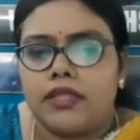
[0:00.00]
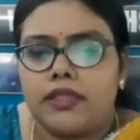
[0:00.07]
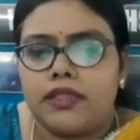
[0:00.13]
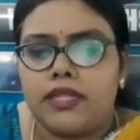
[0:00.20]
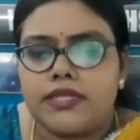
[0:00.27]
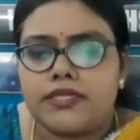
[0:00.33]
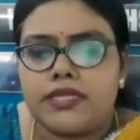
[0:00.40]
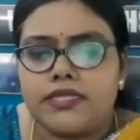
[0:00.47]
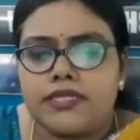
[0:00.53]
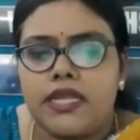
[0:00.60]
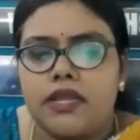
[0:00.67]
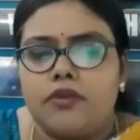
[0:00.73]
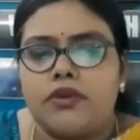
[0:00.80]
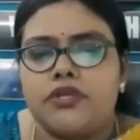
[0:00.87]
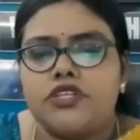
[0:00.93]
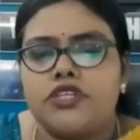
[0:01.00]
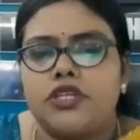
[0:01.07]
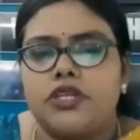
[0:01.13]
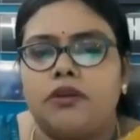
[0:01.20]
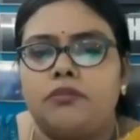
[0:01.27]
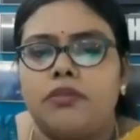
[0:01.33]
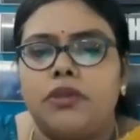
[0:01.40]
This is
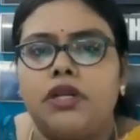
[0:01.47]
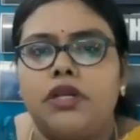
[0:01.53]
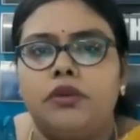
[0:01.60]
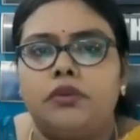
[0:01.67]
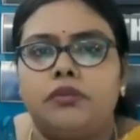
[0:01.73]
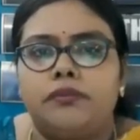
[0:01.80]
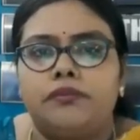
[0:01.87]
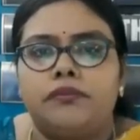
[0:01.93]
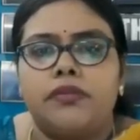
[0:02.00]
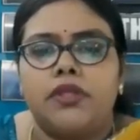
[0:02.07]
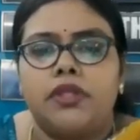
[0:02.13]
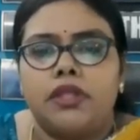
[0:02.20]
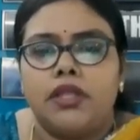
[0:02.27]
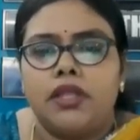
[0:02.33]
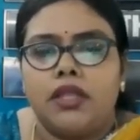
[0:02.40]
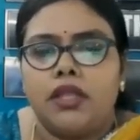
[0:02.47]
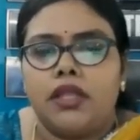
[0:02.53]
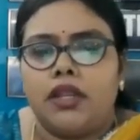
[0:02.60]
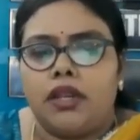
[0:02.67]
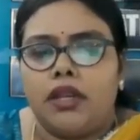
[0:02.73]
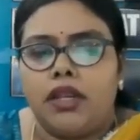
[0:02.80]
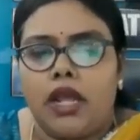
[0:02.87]
equation number 2.
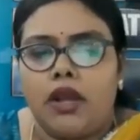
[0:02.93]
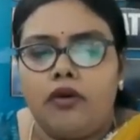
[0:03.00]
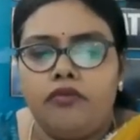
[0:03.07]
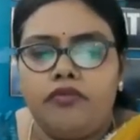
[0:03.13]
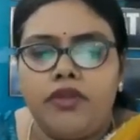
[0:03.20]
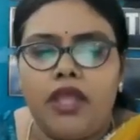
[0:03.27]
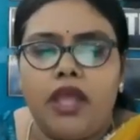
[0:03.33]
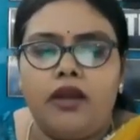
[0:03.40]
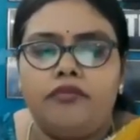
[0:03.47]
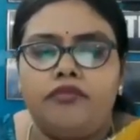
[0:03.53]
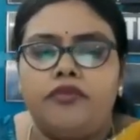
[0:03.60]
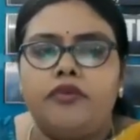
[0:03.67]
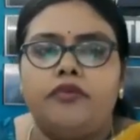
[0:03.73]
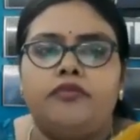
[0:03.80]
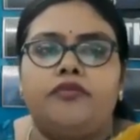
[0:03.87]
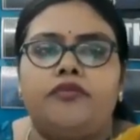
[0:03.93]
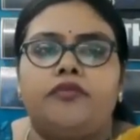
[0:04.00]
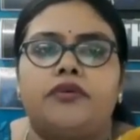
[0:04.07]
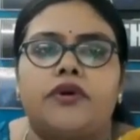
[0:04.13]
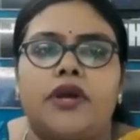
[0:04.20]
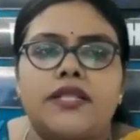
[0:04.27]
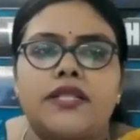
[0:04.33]
Now we have to
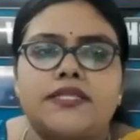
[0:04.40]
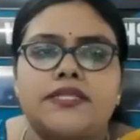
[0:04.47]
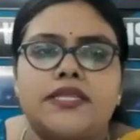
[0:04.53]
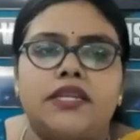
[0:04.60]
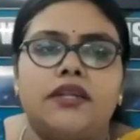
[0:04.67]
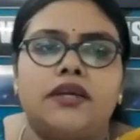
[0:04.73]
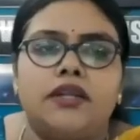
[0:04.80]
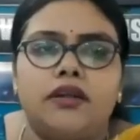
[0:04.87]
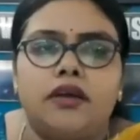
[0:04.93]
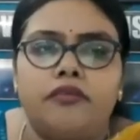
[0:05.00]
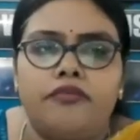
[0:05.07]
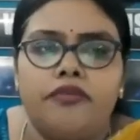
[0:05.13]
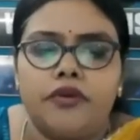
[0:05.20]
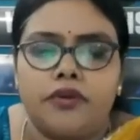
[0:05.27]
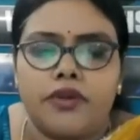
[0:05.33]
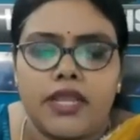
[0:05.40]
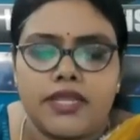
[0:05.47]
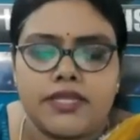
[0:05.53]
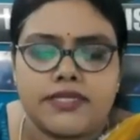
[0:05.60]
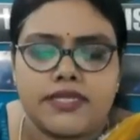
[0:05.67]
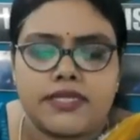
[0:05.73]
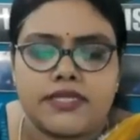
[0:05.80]
consider a few
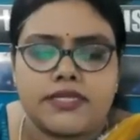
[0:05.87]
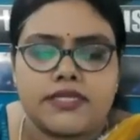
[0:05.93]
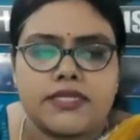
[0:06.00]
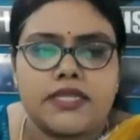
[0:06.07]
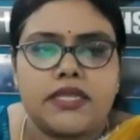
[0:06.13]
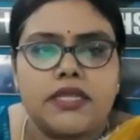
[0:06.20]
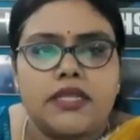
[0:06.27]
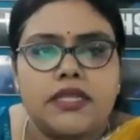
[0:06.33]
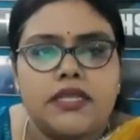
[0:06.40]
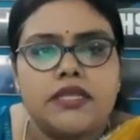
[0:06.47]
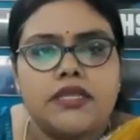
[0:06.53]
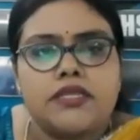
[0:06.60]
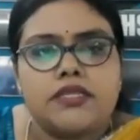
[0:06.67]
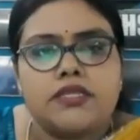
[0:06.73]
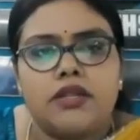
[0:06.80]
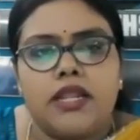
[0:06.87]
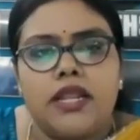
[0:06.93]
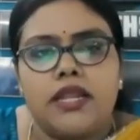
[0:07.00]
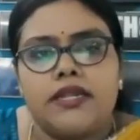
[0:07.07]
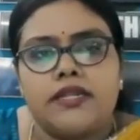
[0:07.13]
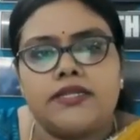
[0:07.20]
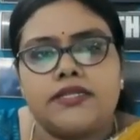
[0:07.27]
cases. So
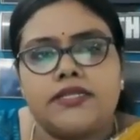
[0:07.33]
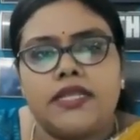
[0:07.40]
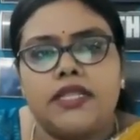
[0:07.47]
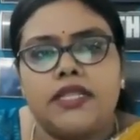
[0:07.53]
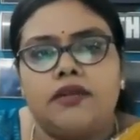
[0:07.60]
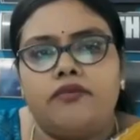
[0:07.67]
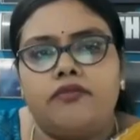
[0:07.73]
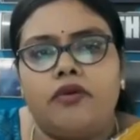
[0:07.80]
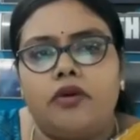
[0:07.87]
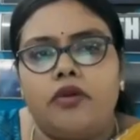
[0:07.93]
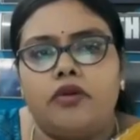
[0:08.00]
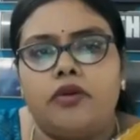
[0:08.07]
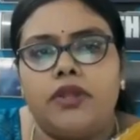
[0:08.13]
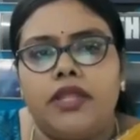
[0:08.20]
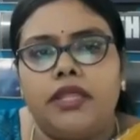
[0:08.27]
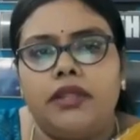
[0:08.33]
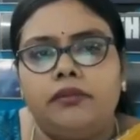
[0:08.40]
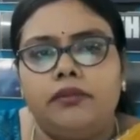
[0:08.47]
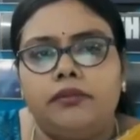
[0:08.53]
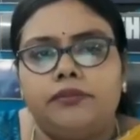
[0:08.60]
let us say the following.